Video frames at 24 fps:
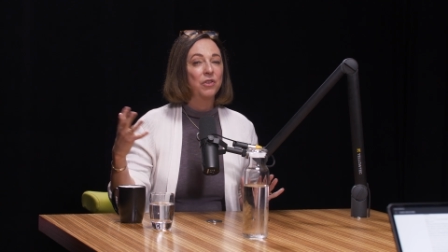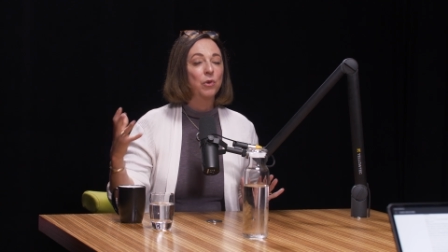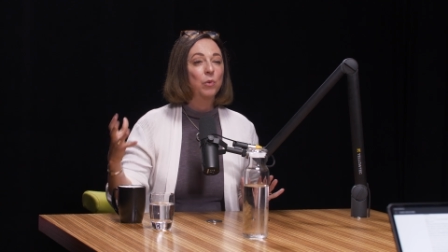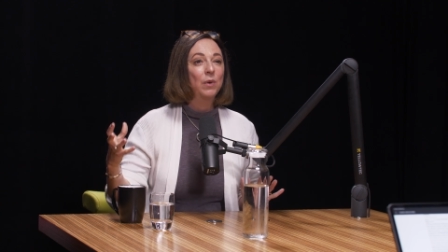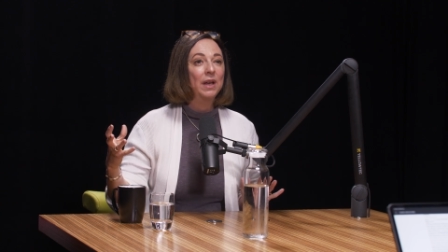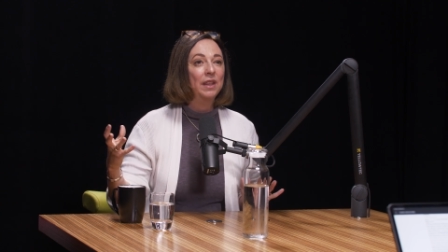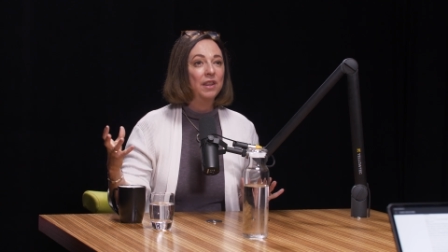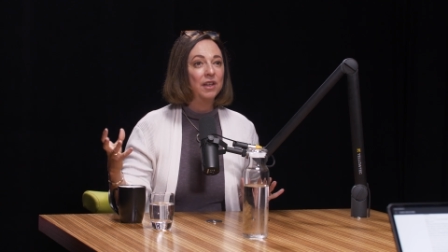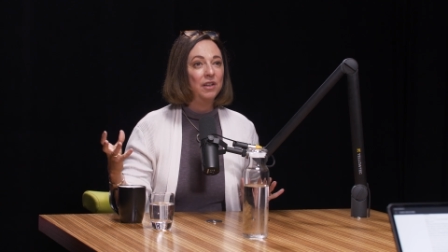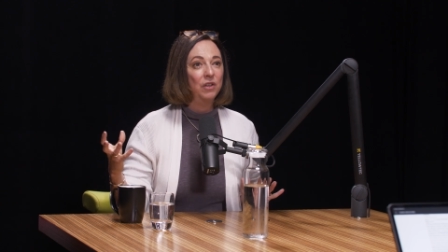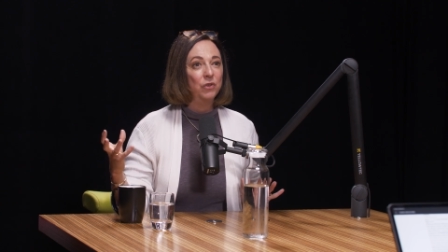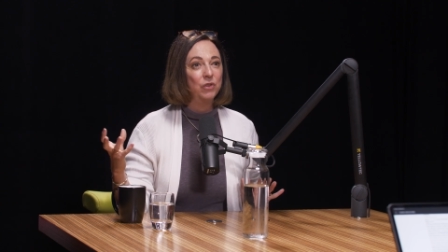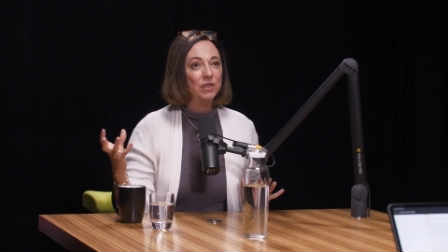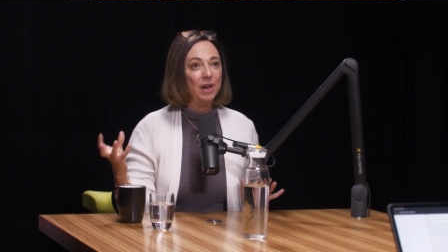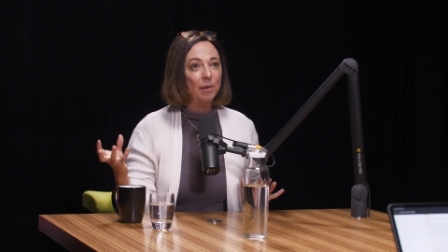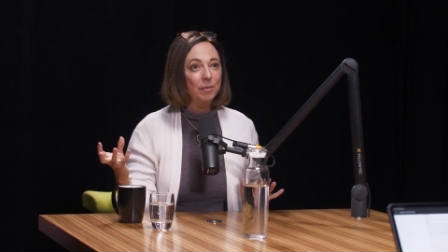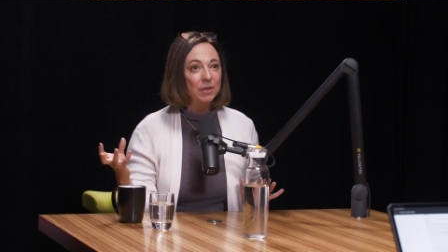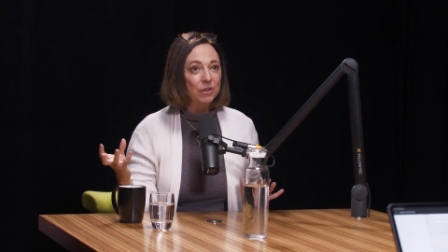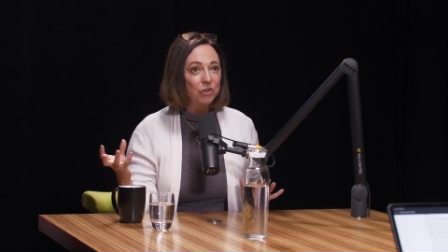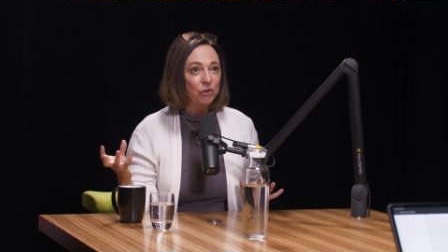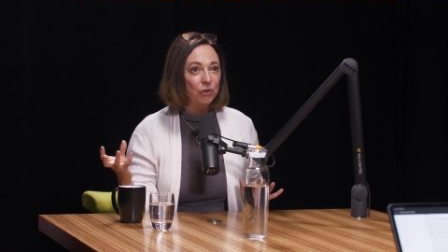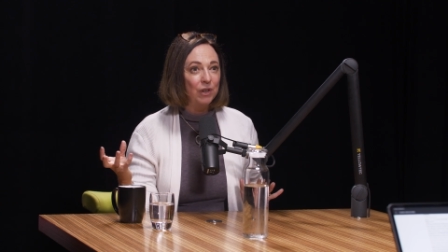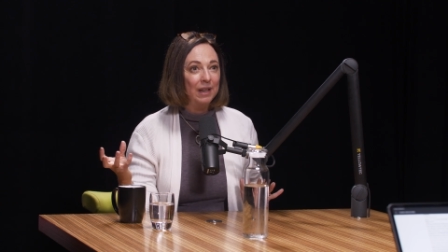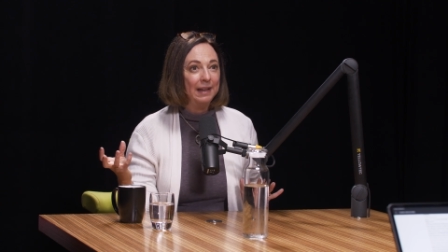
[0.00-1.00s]
And the way that you
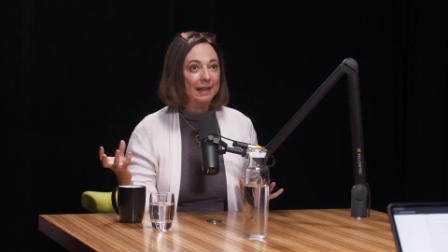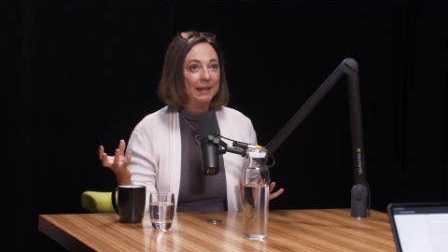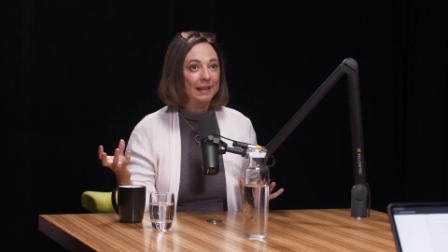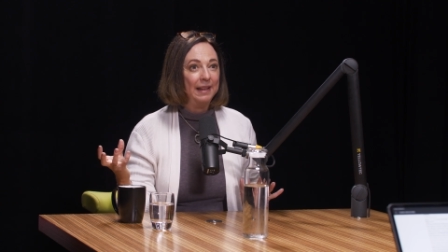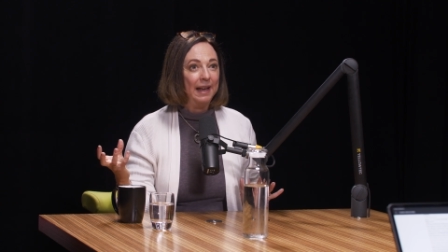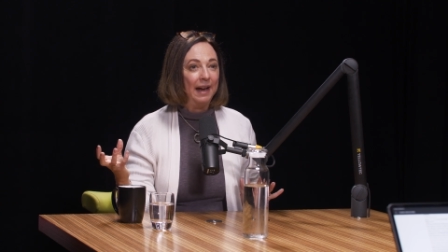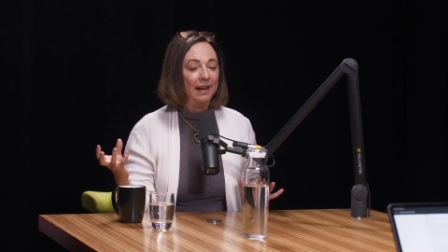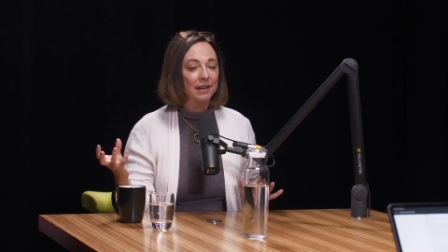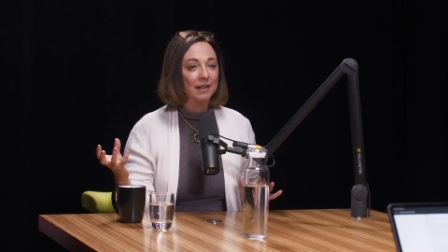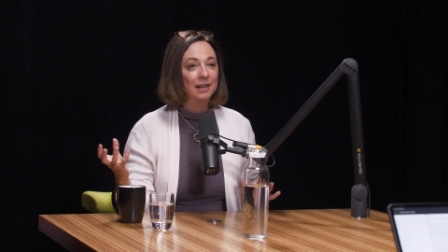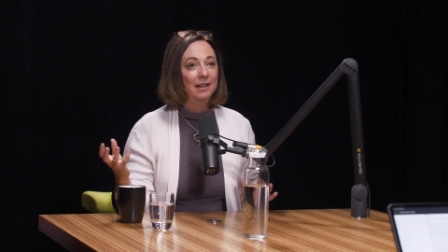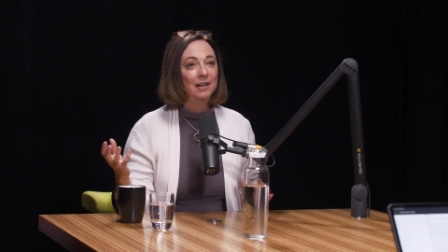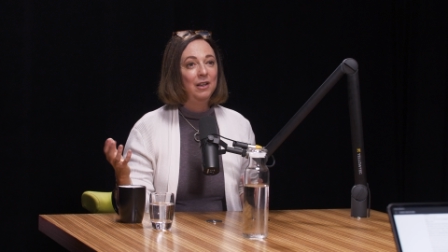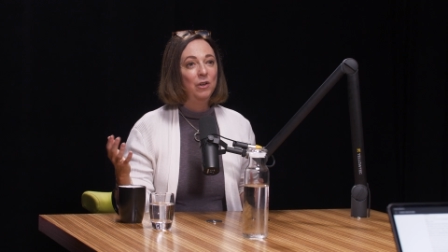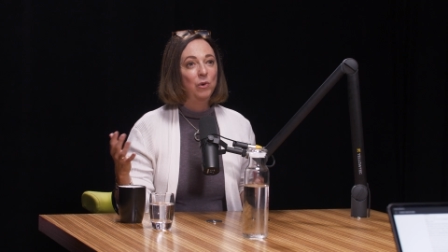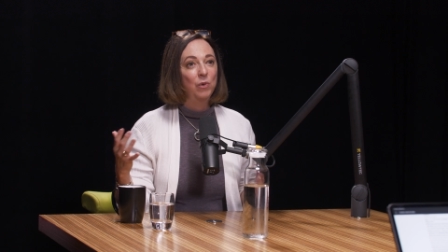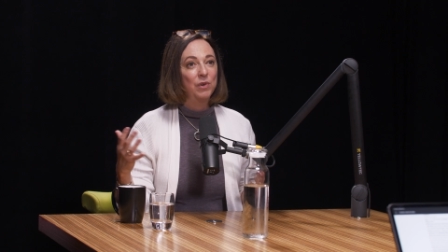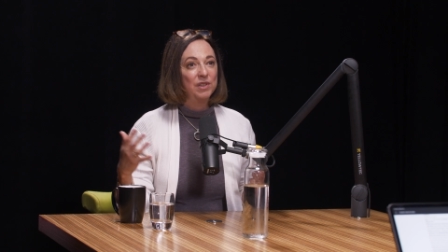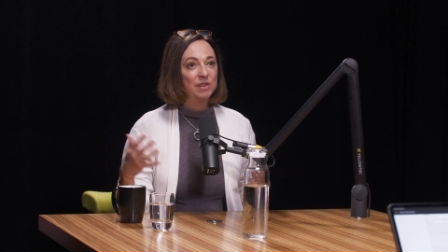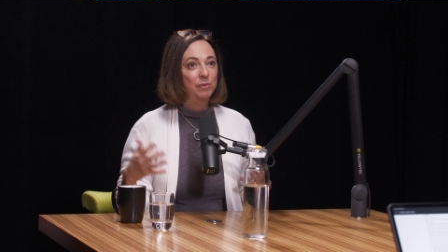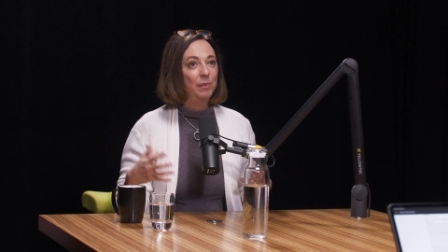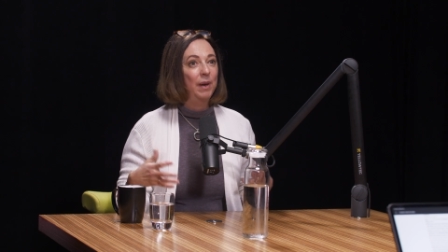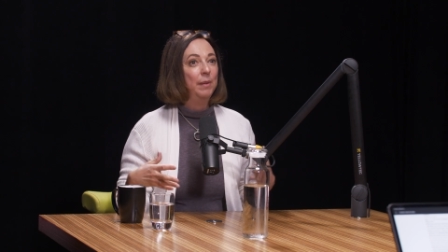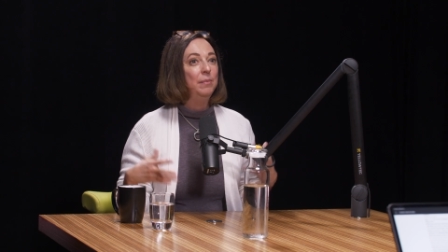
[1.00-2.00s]
demonstrated that
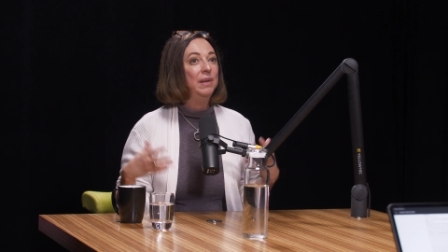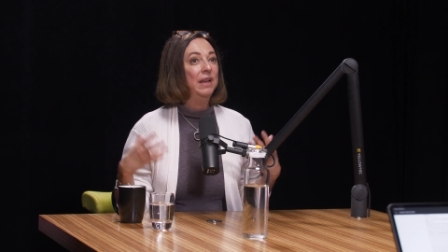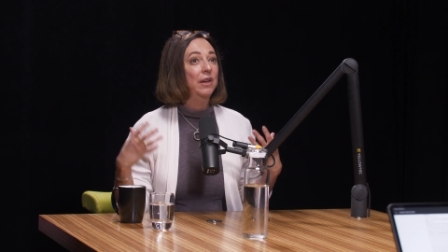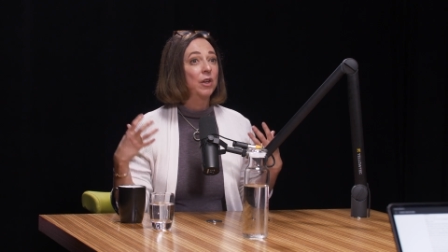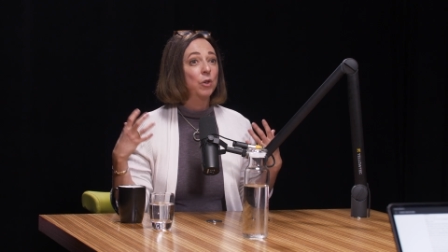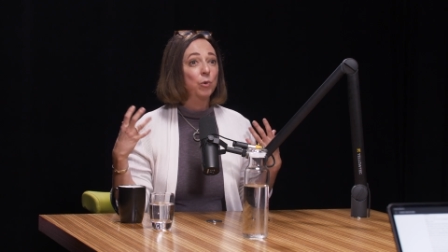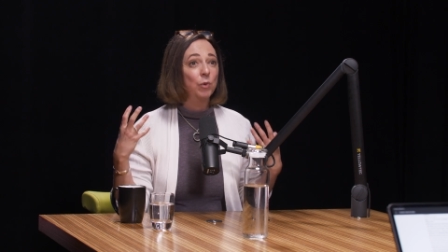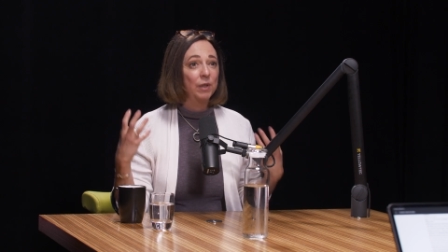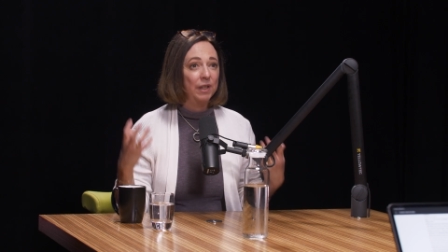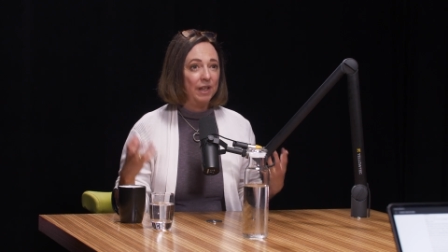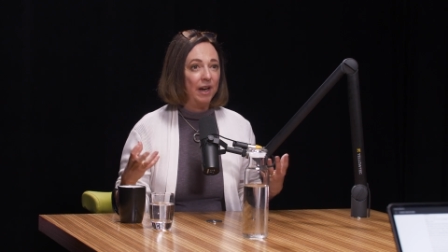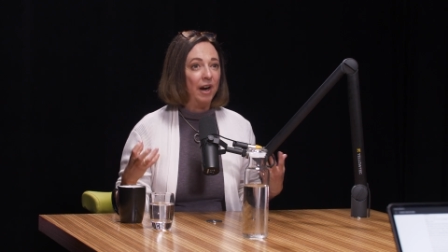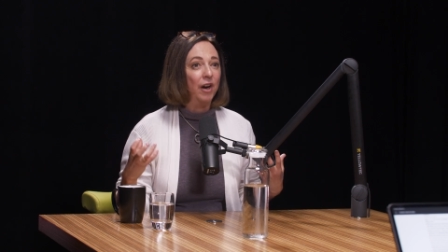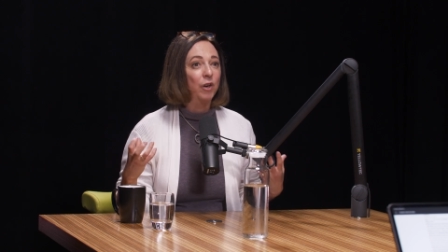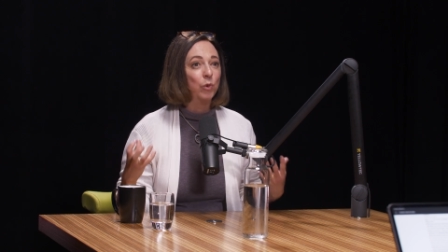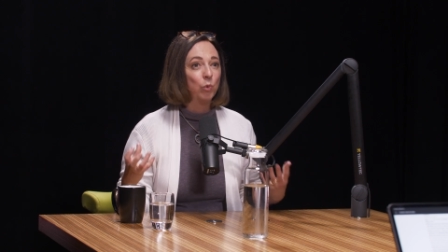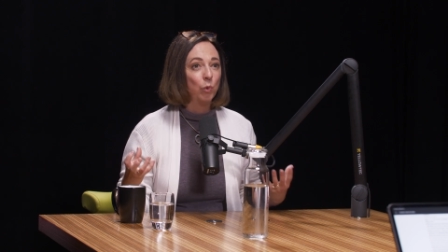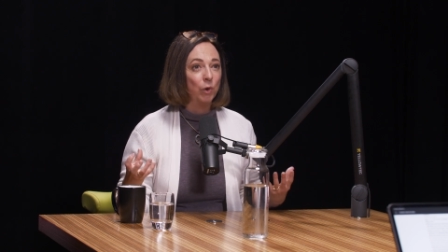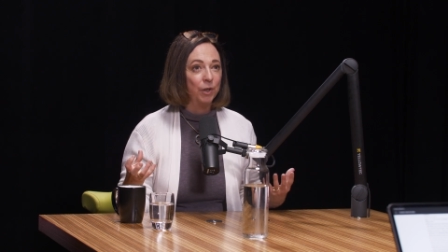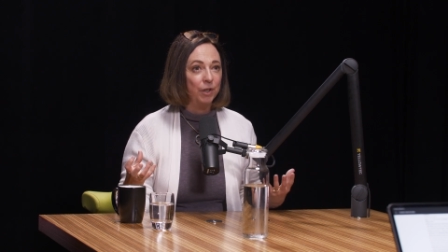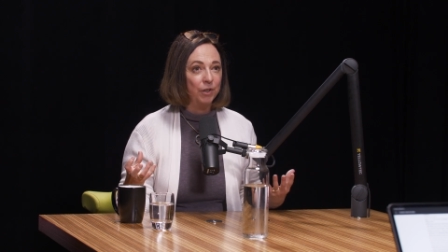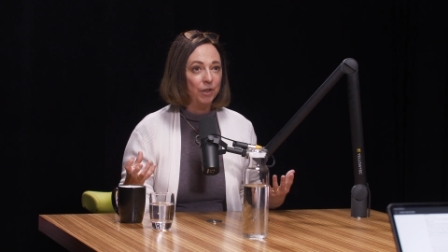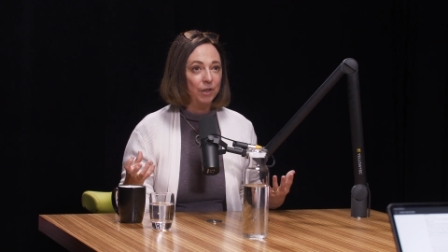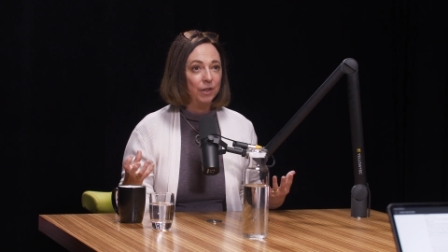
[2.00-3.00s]
was by being a really
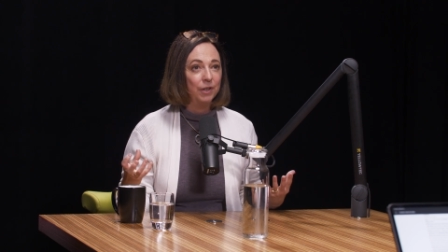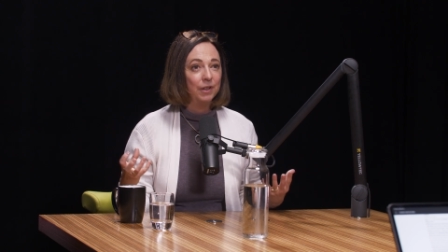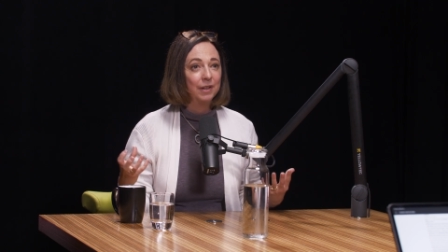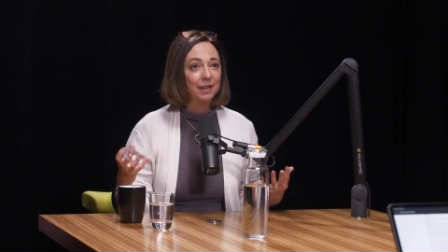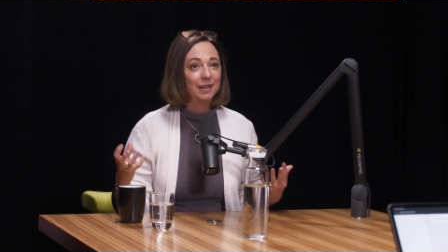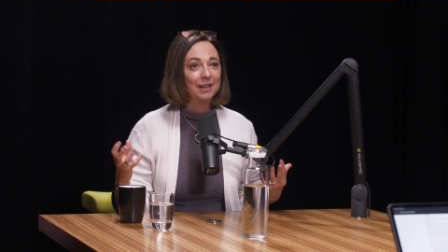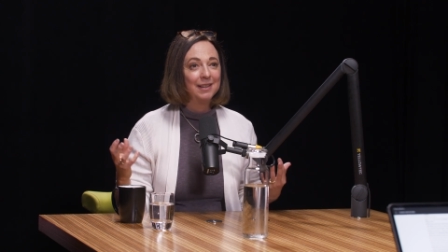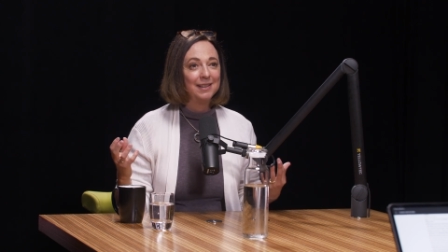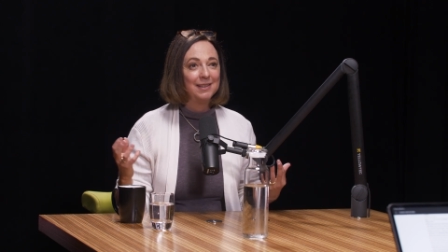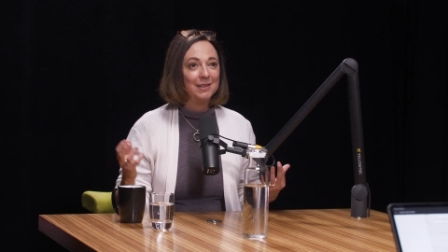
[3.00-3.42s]
hard worker.